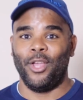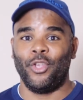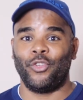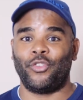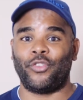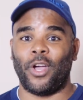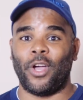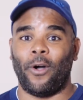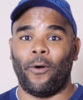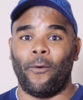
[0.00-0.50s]

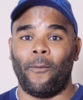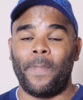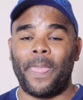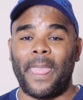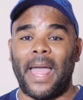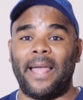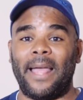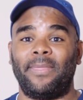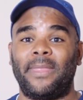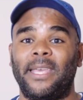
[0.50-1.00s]
So
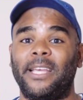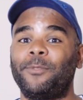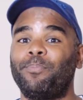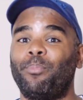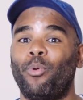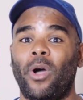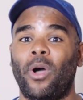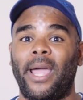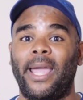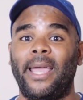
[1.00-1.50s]
at this
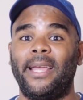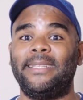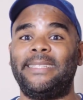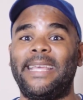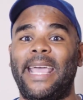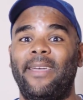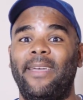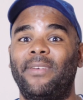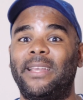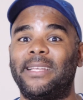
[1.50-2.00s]
point,
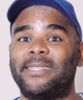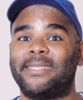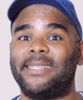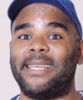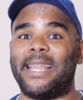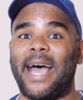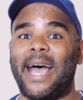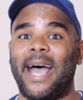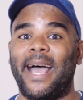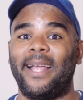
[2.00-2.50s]
David is
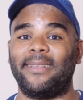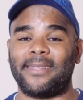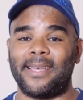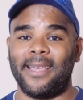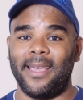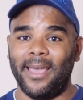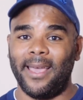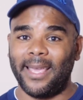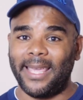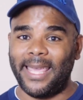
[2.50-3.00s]
not
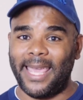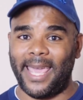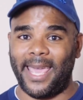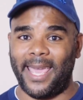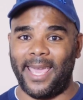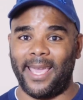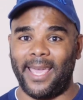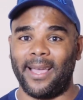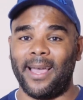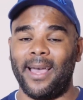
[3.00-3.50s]

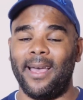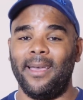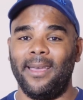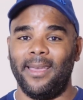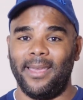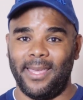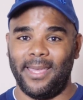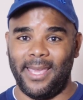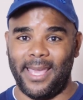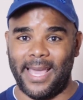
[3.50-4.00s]
king
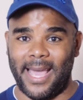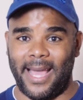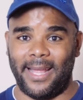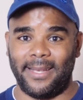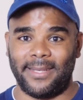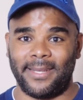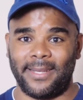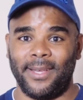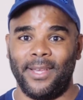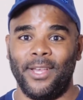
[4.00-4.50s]

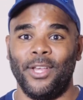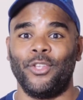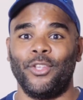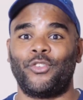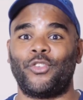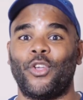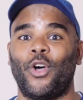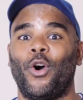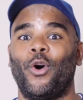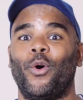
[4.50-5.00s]
yet.
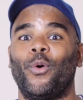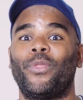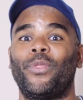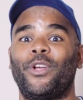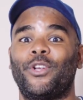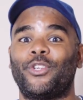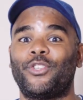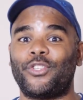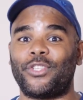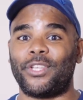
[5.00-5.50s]
So
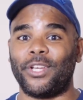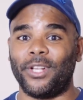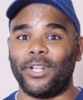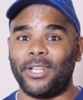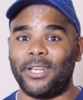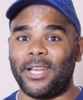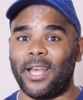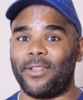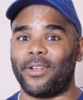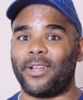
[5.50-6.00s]
there's still
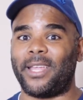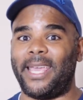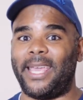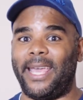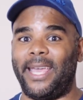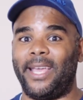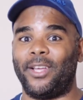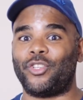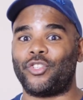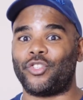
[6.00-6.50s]
another king.